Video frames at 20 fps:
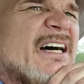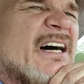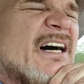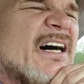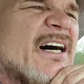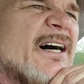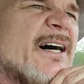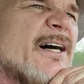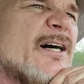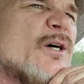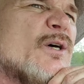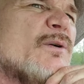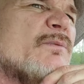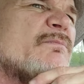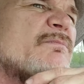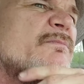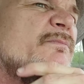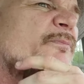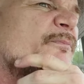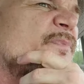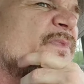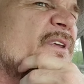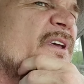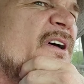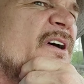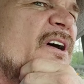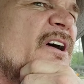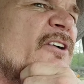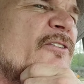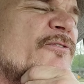um,
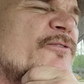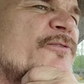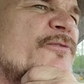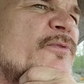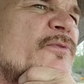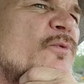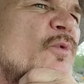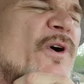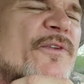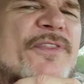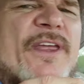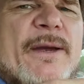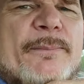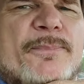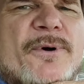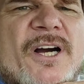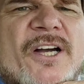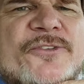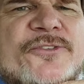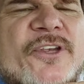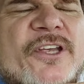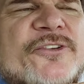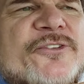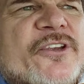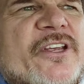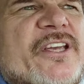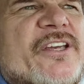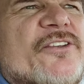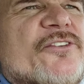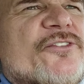of what that
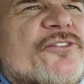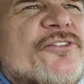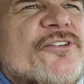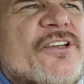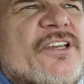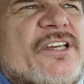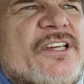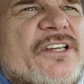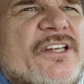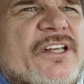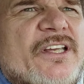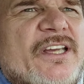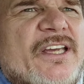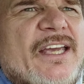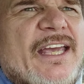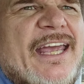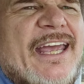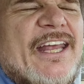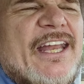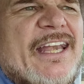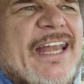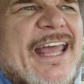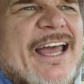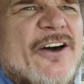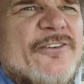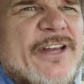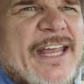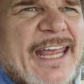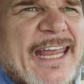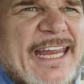process is and
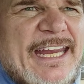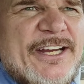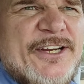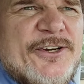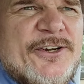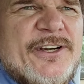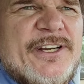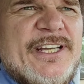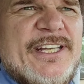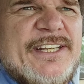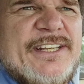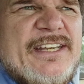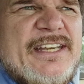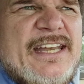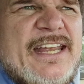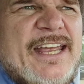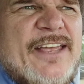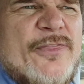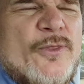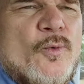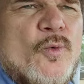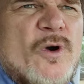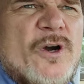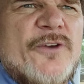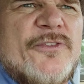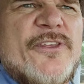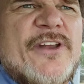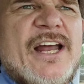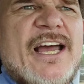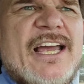how to anchor it. And the
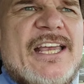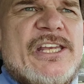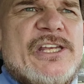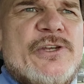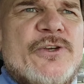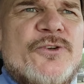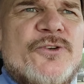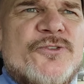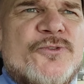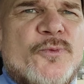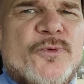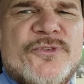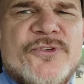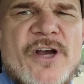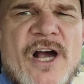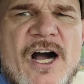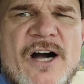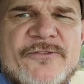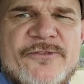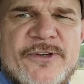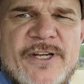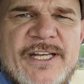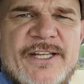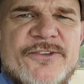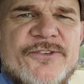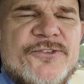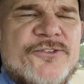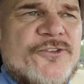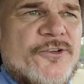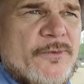word that I used was
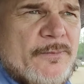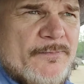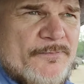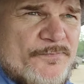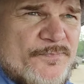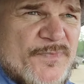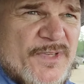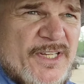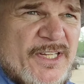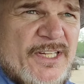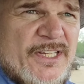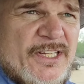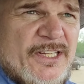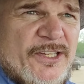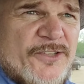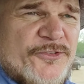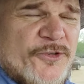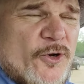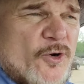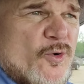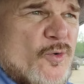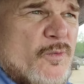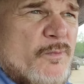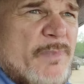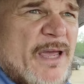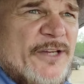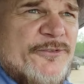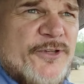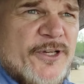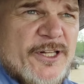confidence. So
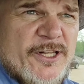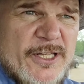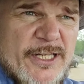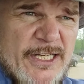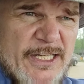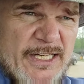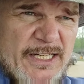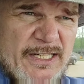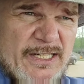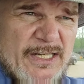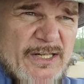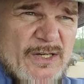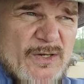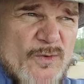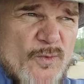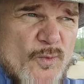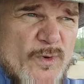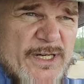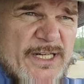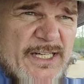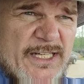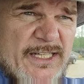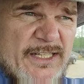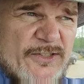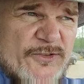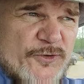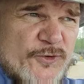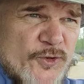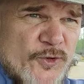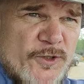basically, we
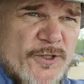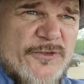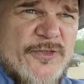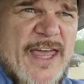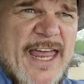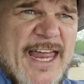took